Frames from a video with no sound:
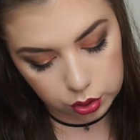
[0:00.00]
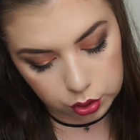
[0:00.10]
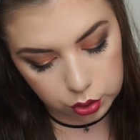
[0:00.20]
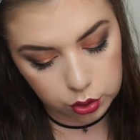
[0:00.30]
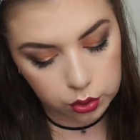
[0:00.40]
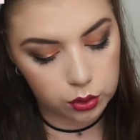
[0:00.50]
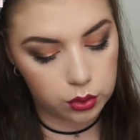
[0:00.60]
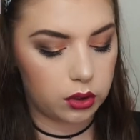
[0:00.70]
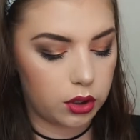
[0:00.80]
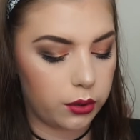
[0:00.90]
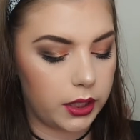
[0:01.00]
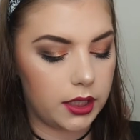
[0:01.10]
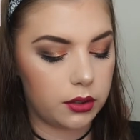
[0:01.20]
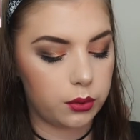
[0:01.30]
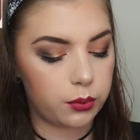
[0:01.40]
to go
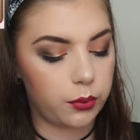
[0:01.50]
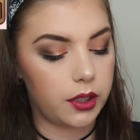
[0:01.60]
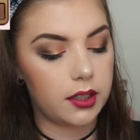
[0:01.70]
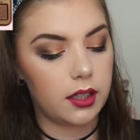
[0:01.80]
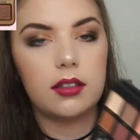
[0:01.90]
in with